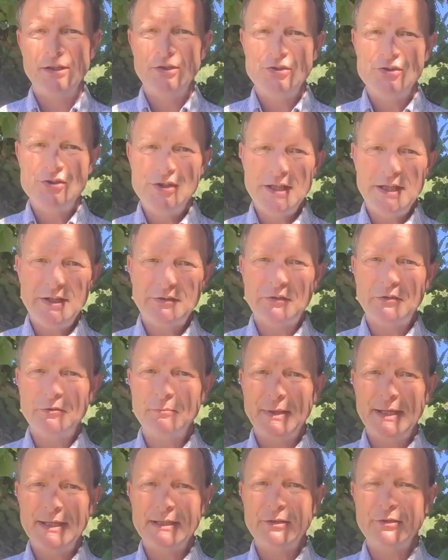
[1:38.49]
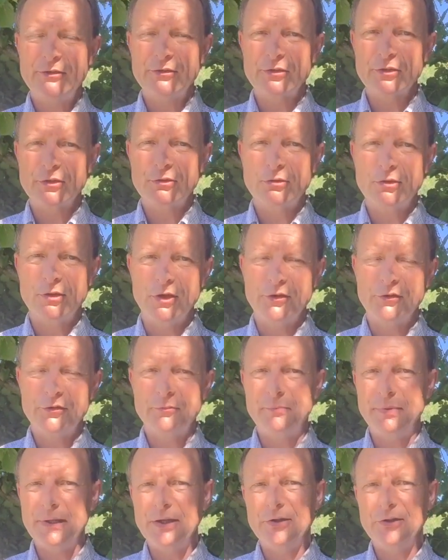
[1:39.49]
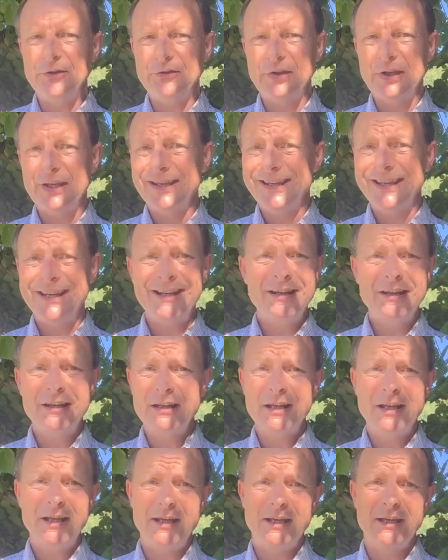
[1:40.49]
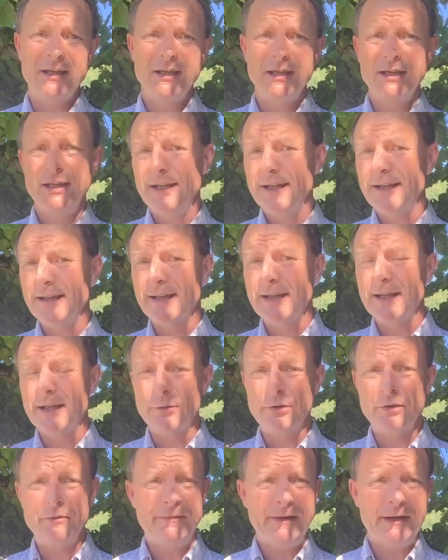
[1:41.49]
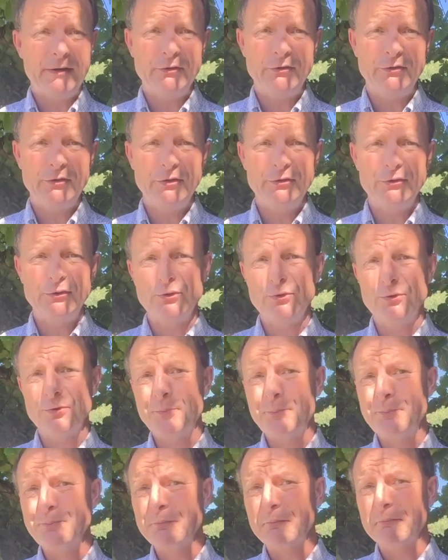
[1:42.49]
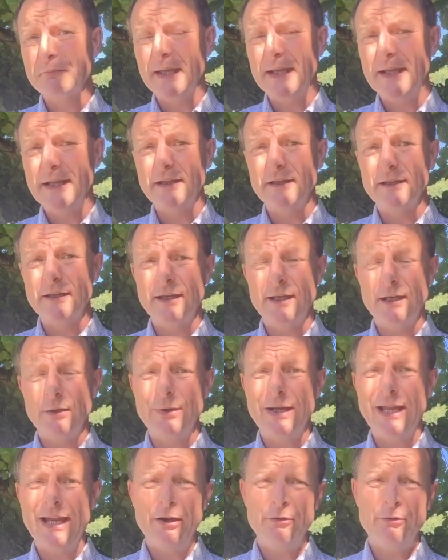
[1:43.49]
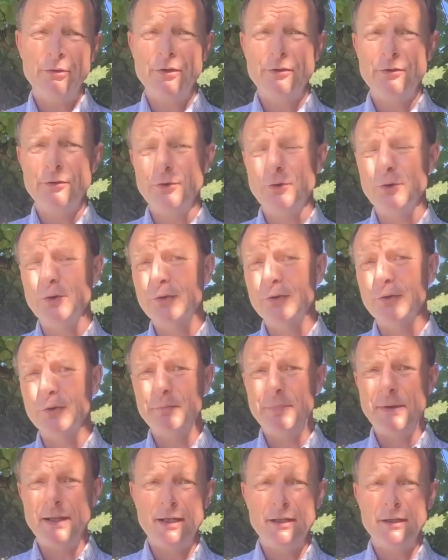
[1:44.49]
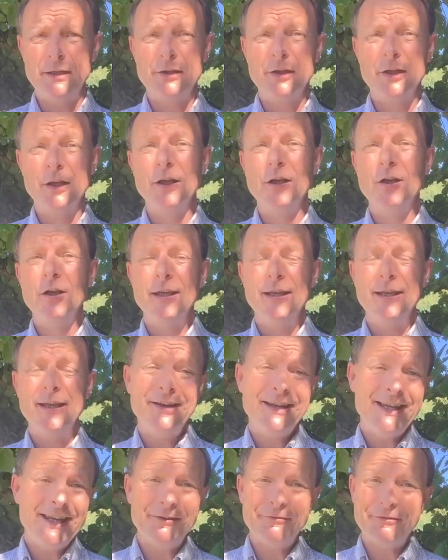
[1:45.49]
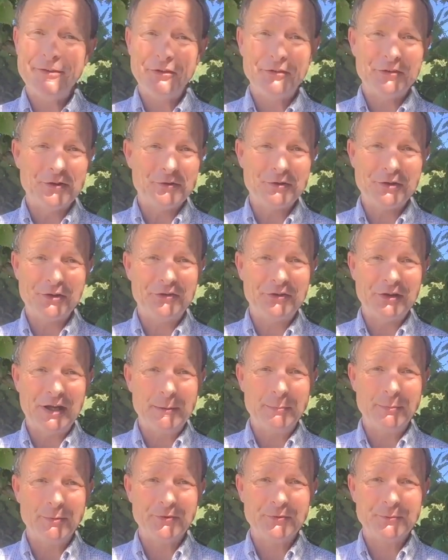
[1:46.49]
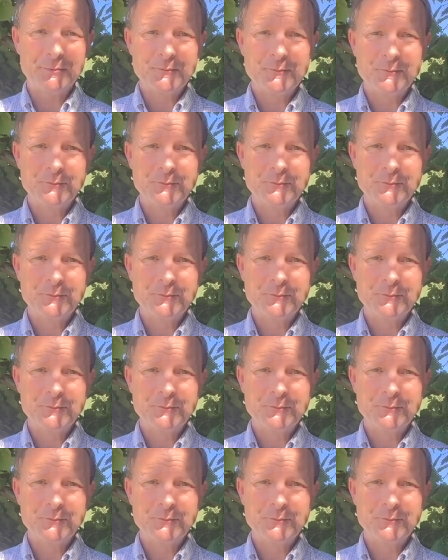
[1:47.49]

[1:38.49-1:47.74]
Jesus made it to the cross because he didn't care. He didn't care what the Pharisees thought, he didn't care what Herod thought or Pilate, even his own disciples.